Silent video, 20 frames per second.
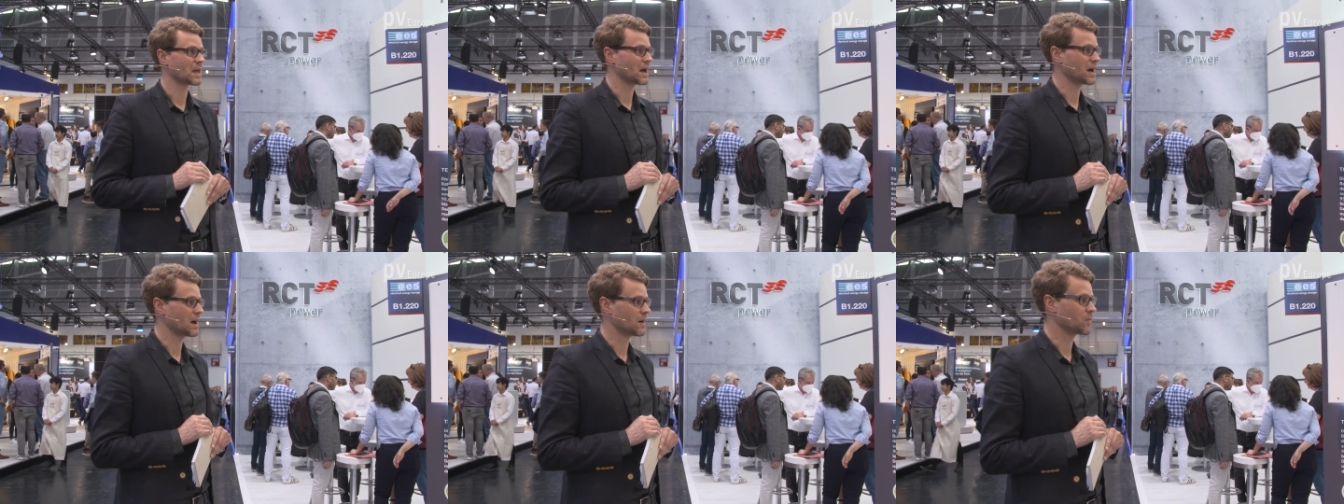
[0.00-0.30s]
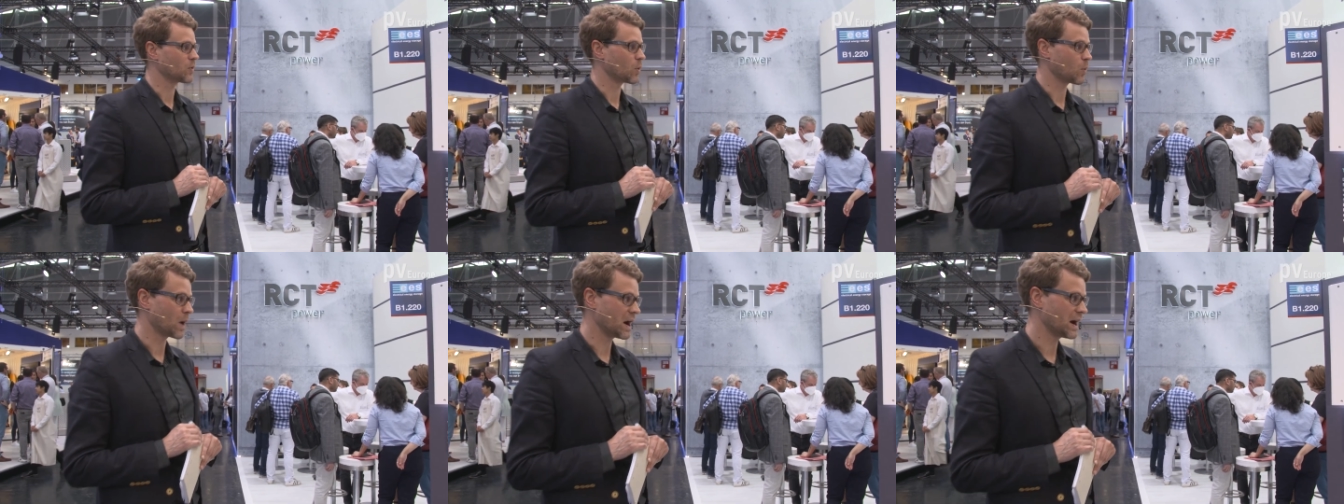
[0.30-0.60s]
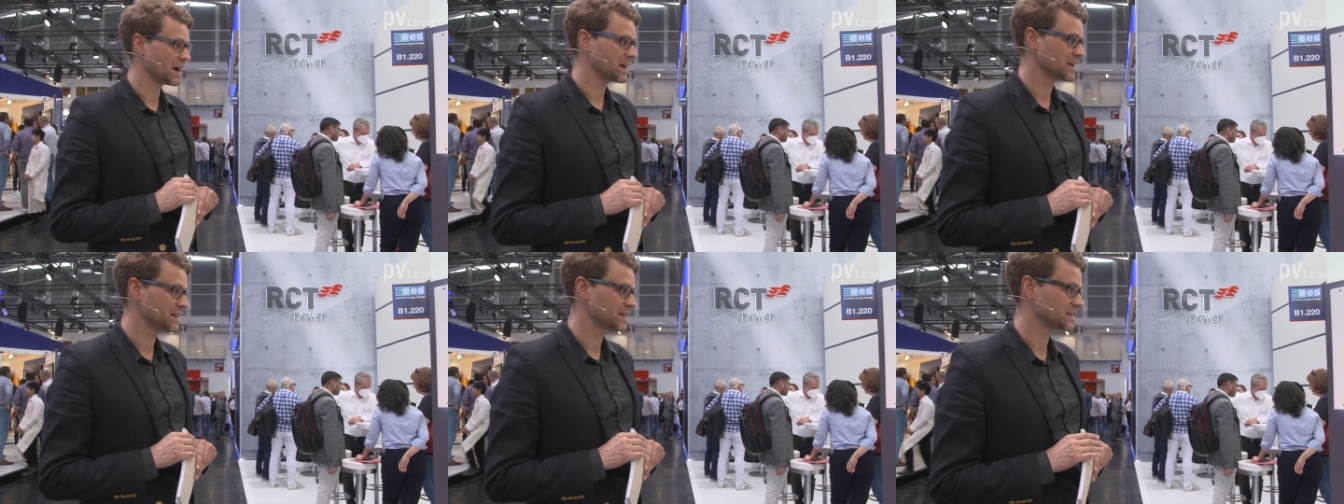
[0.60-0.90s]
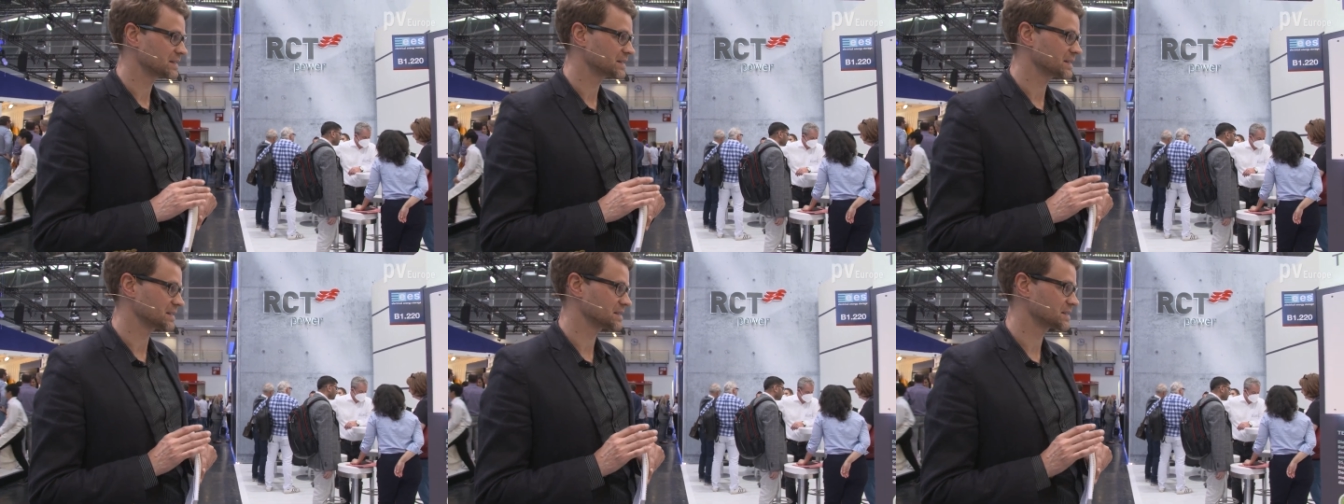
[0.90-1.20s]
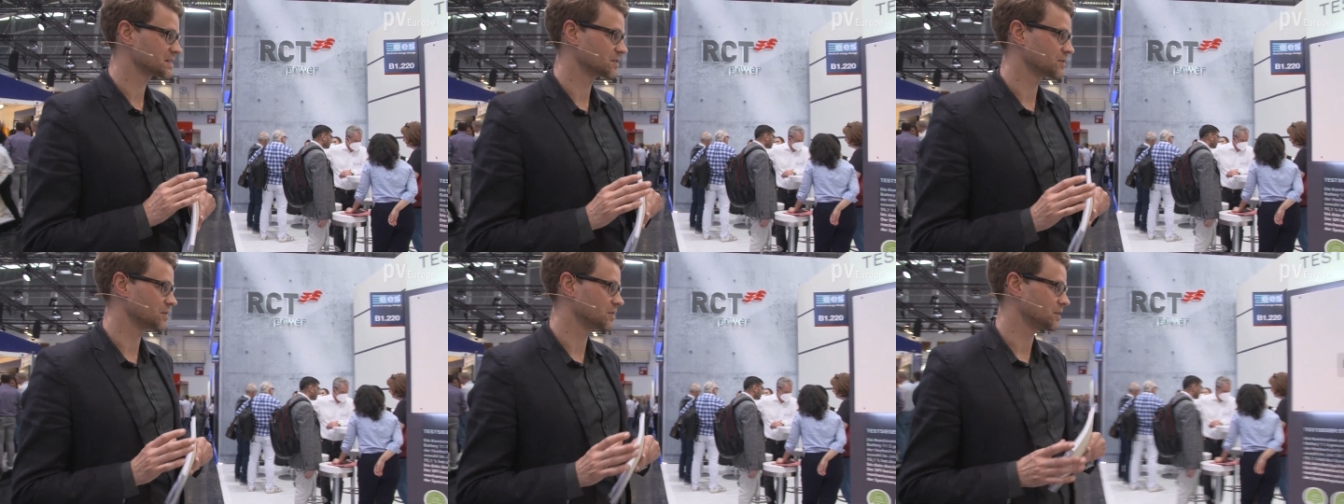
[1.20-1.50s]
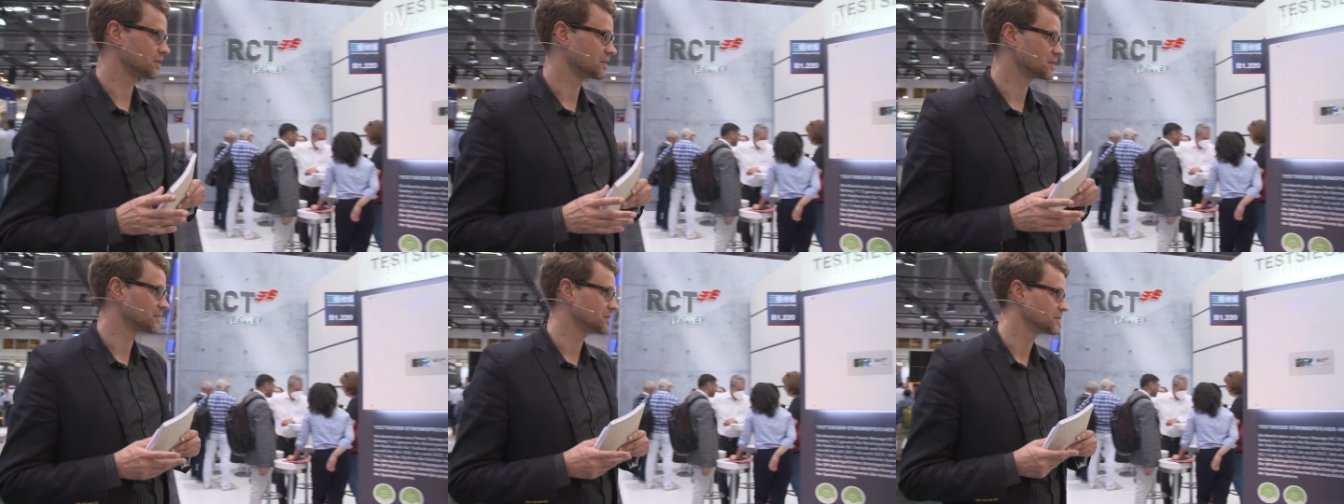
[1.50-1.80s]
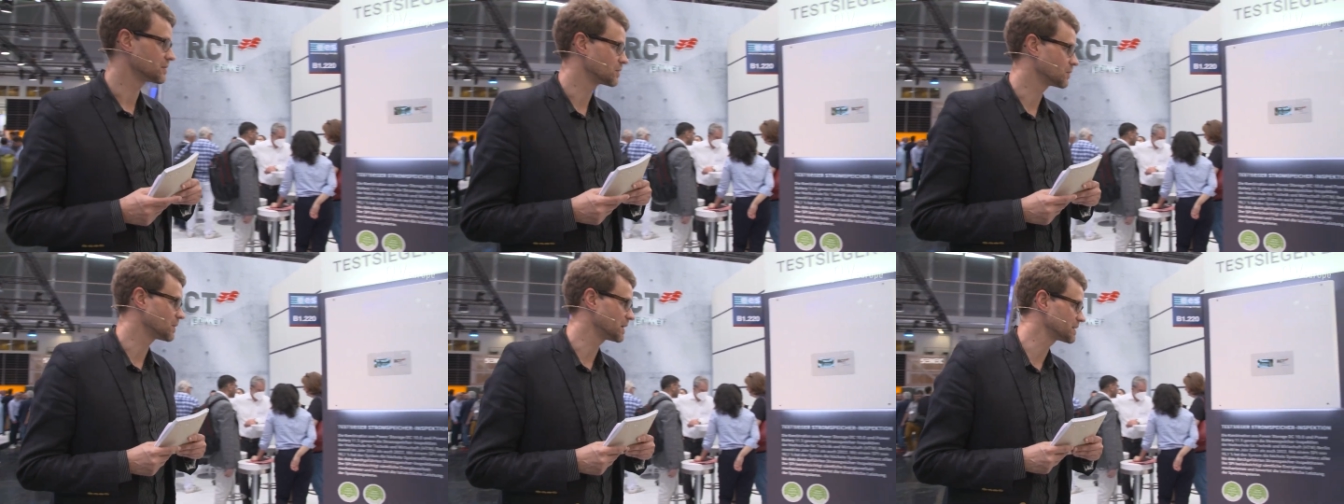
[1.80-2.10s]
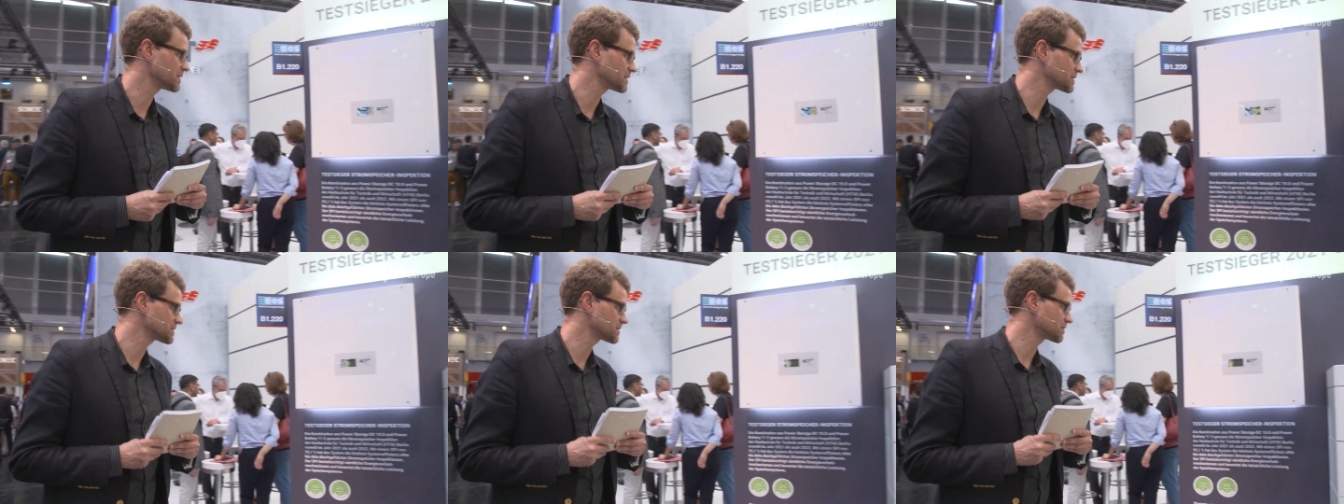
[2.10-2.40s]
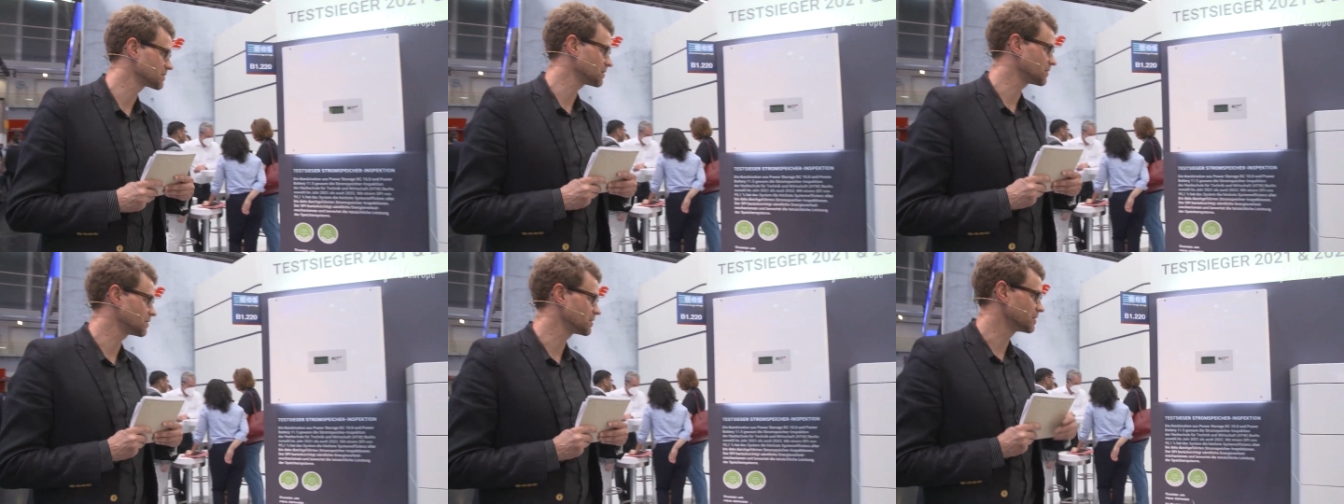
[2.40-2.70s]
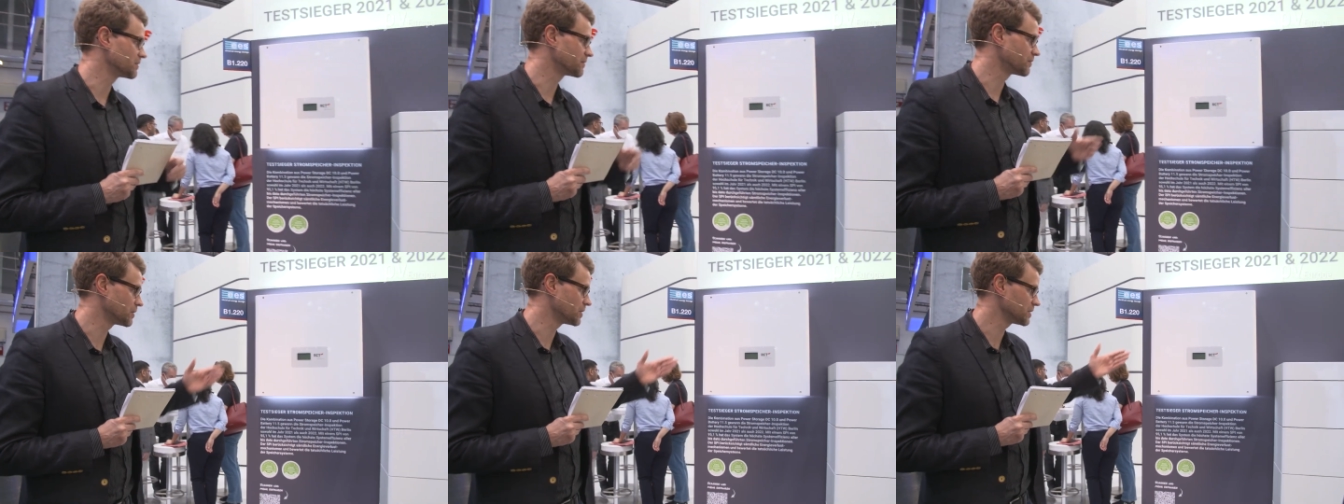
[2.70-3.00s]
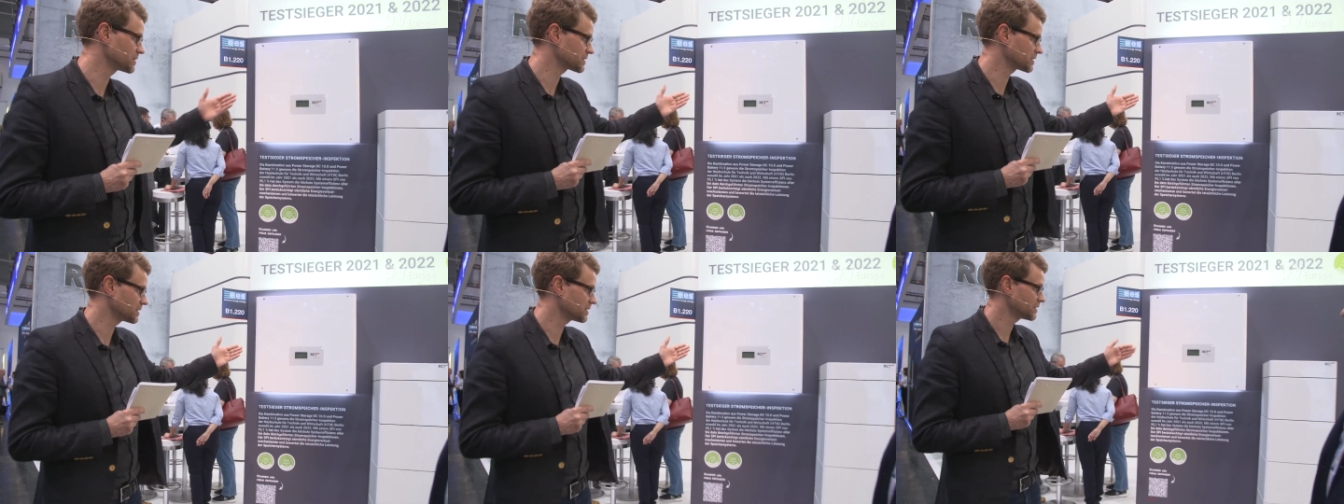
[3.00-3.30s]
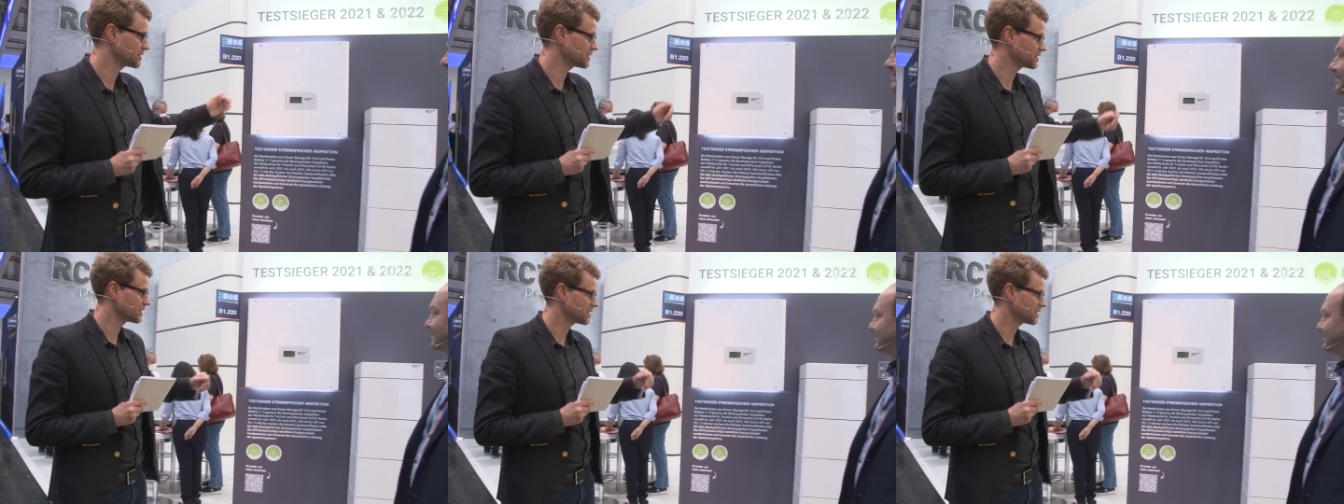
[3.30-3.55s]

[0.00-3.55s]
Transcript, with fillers: Um, why does your why does your inverter